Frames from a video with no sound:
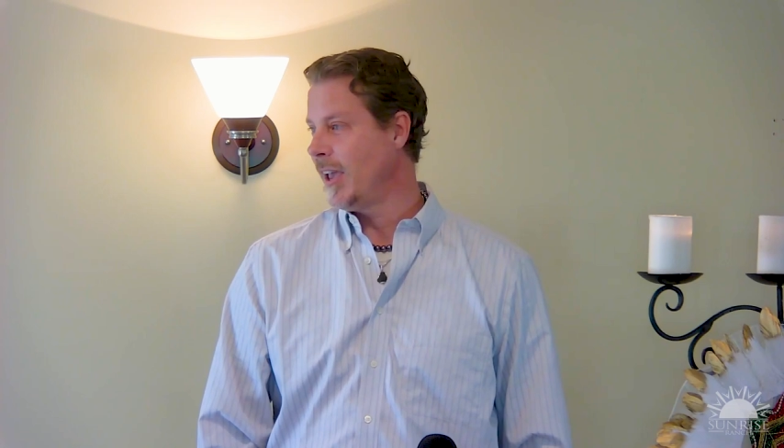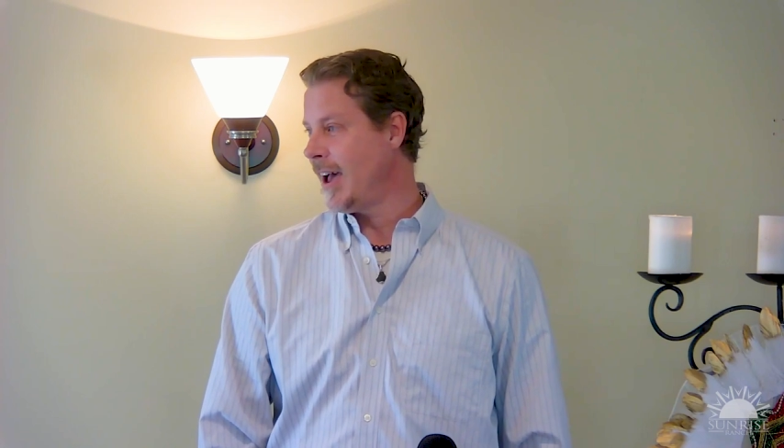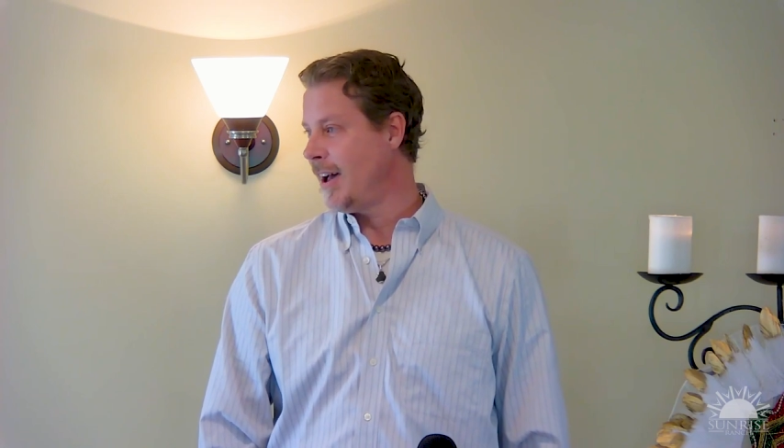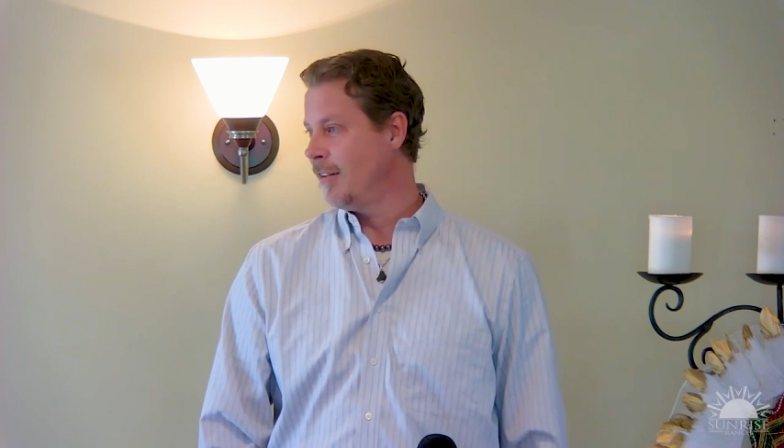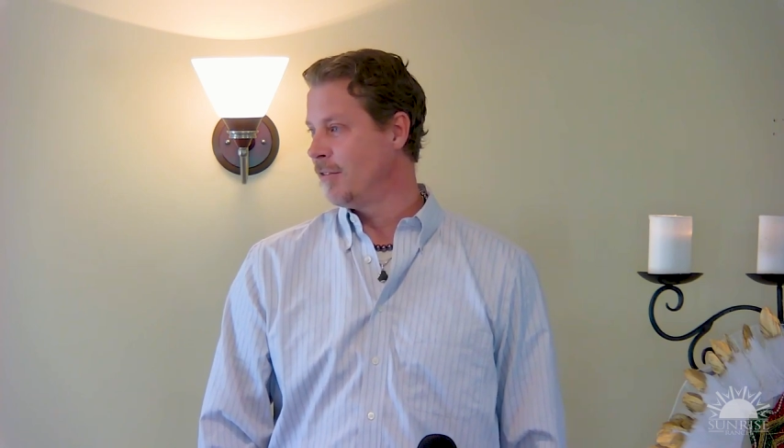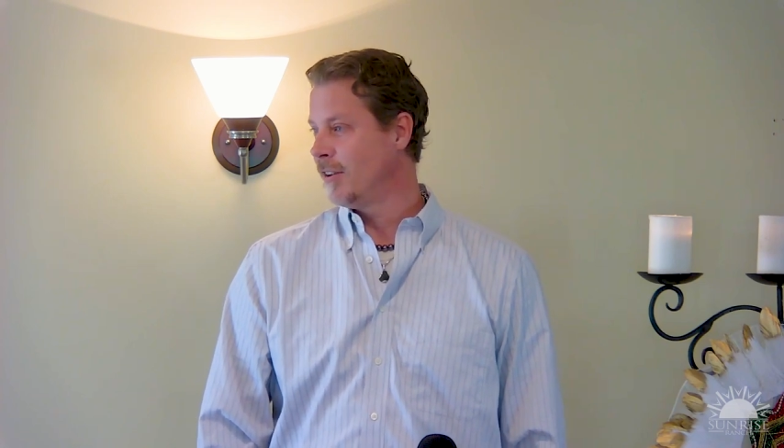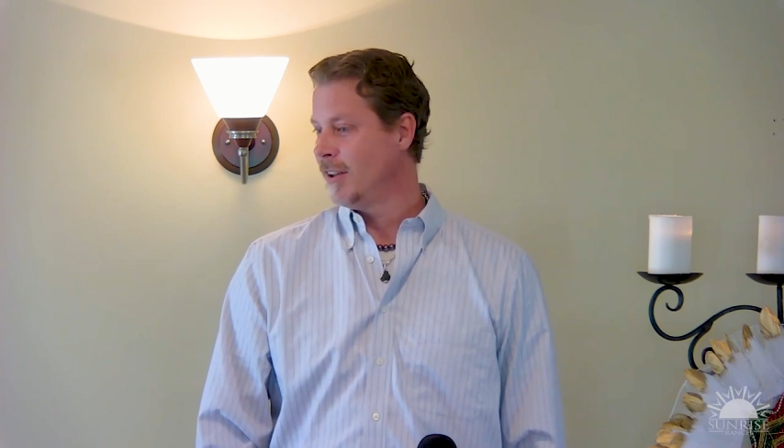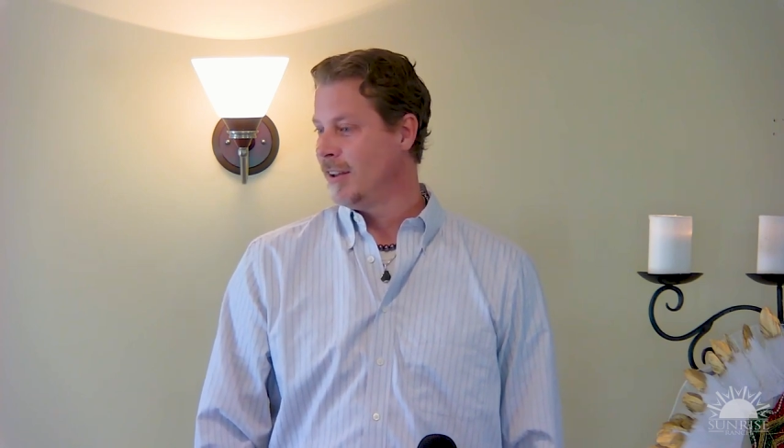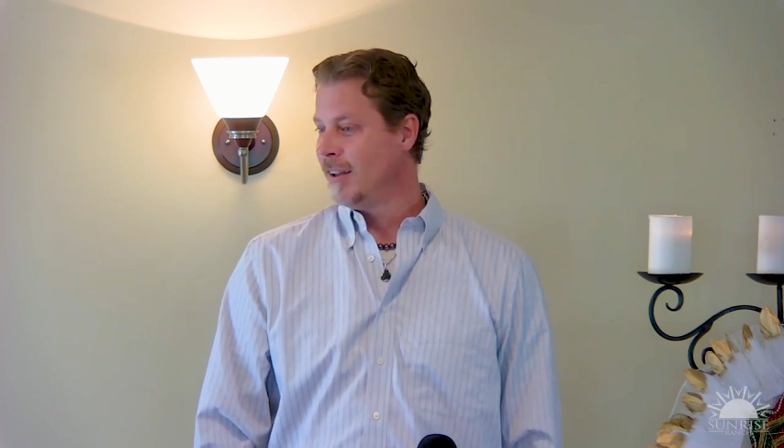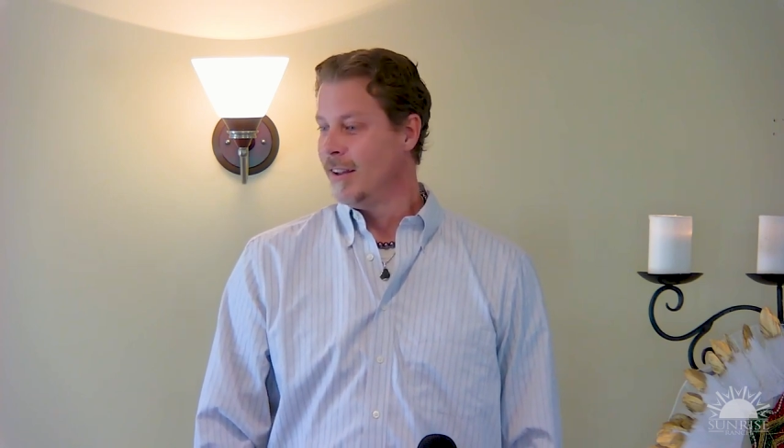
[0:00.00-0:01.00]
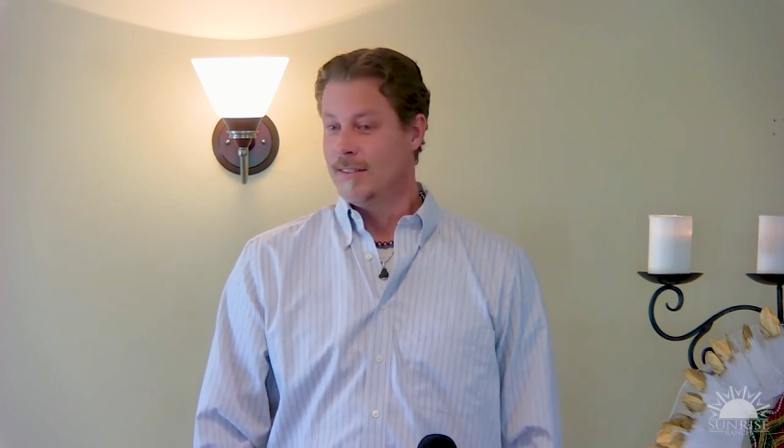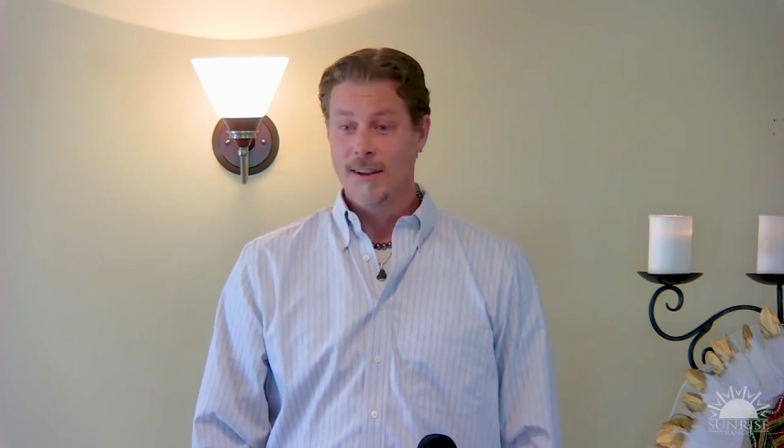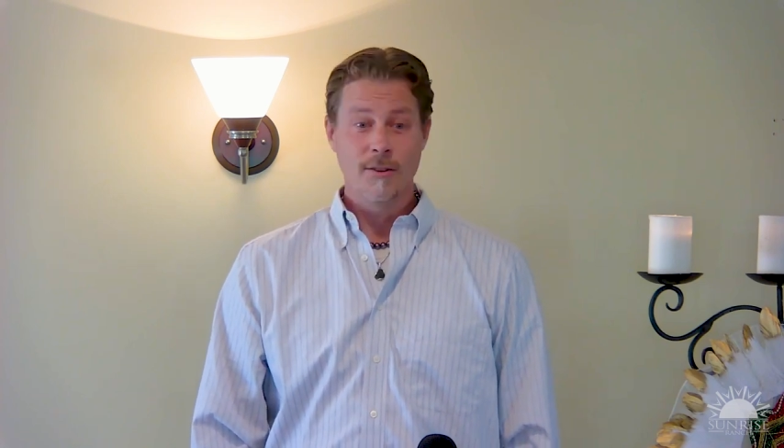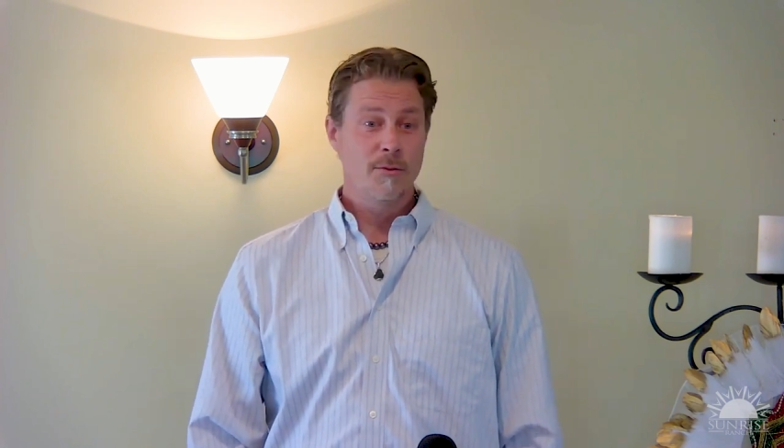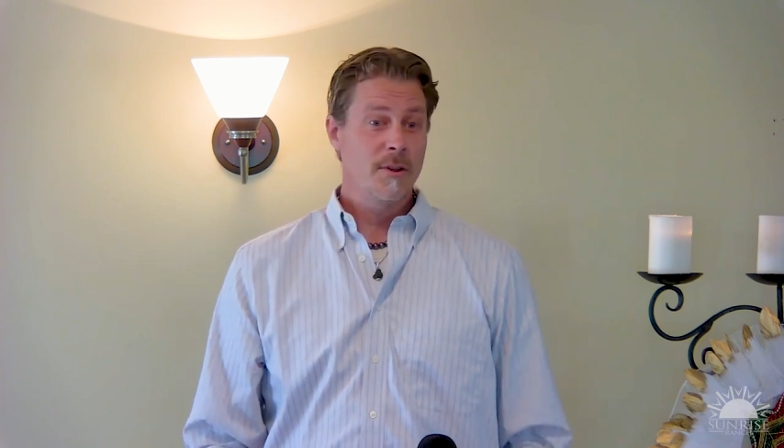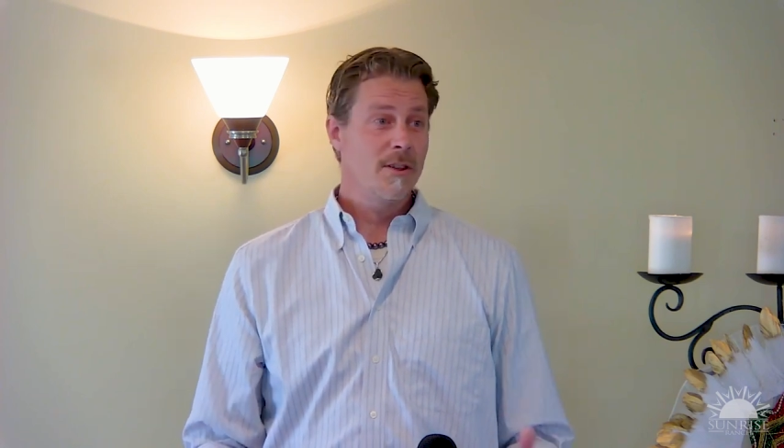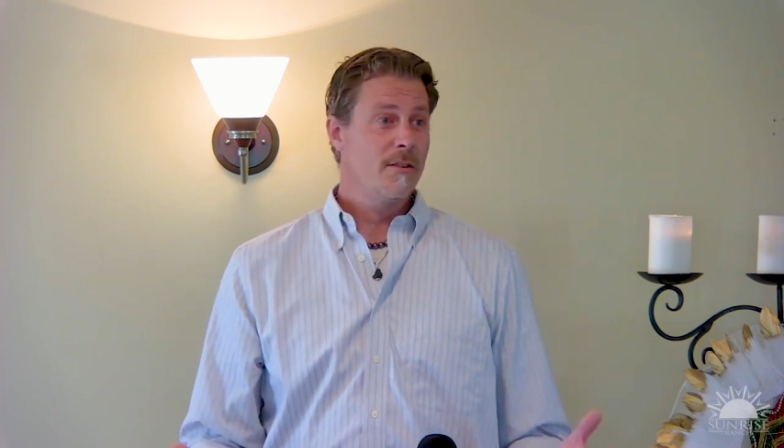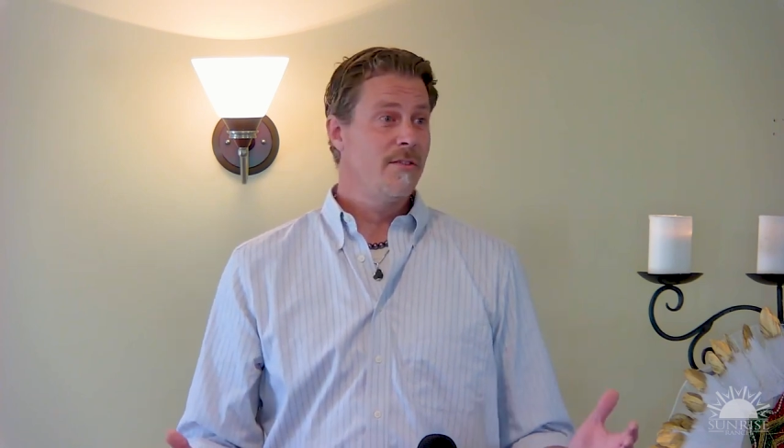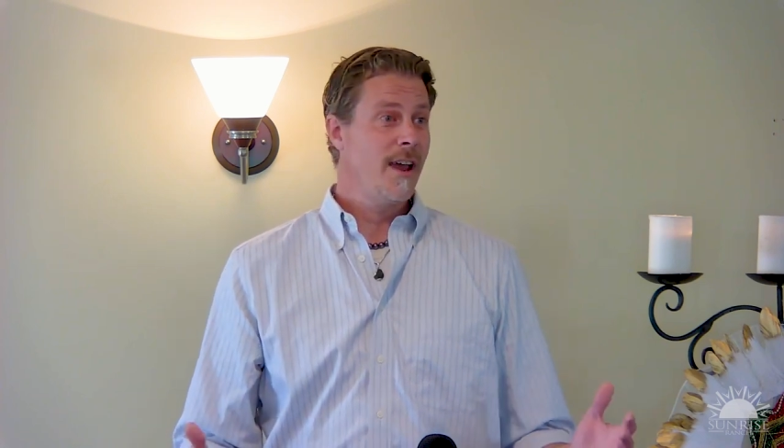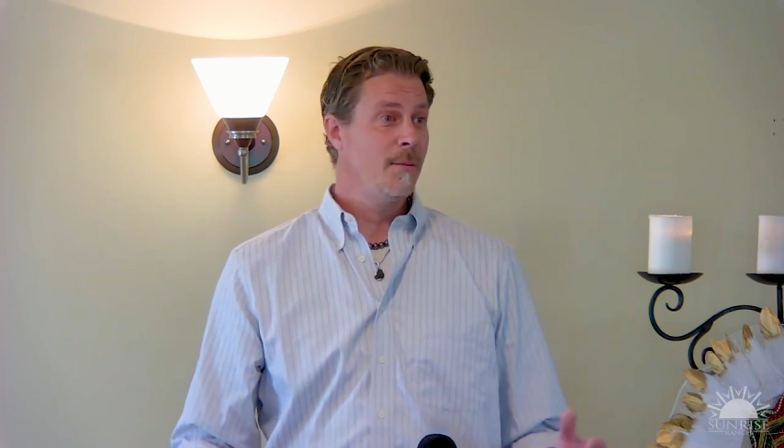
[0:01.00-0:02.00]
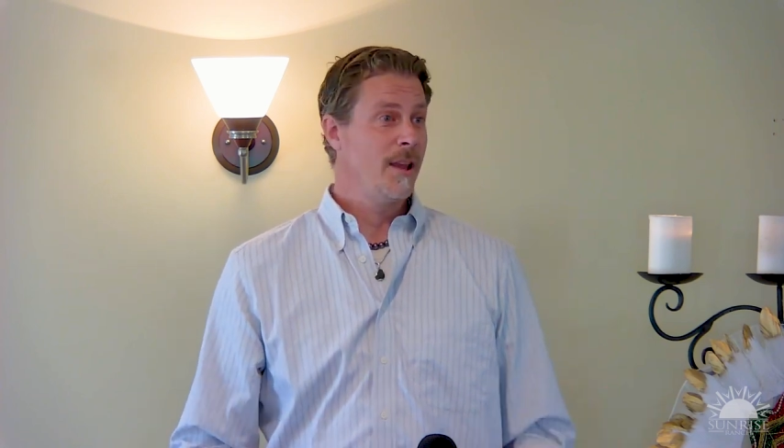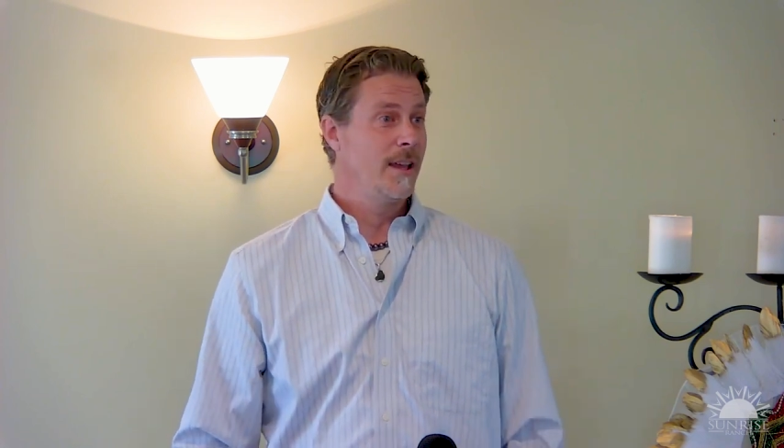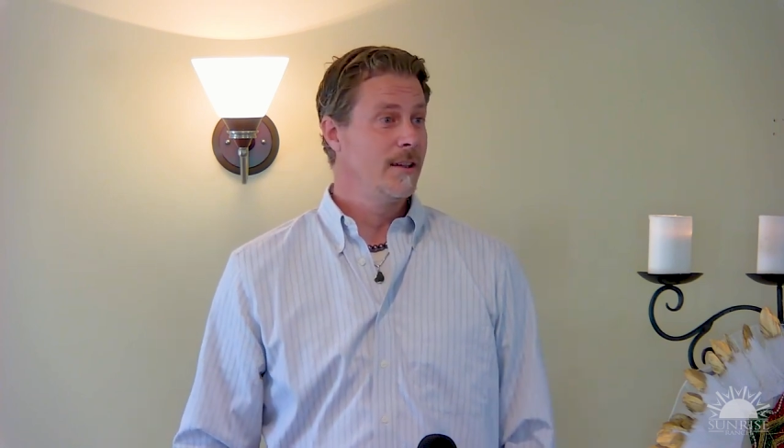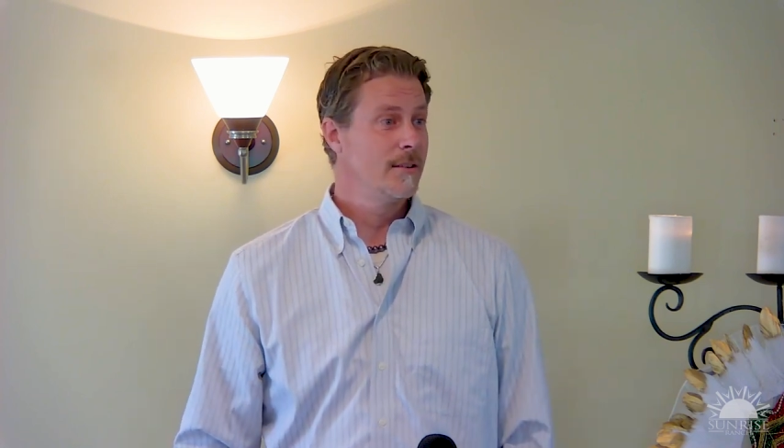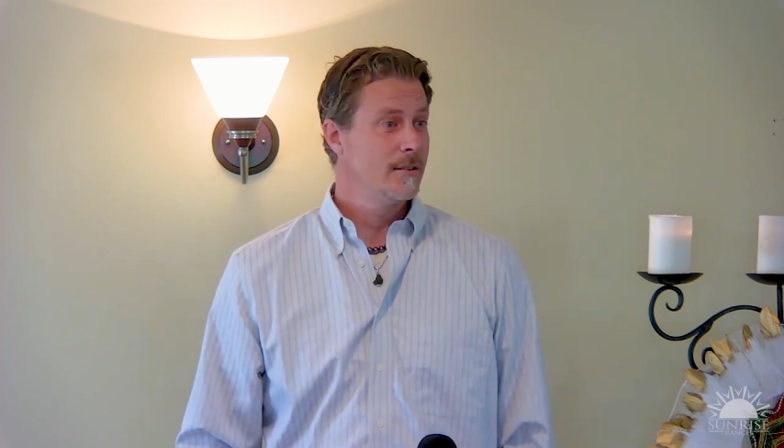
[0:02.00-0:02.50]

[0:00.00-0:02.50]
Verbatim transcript: have, deals with our family,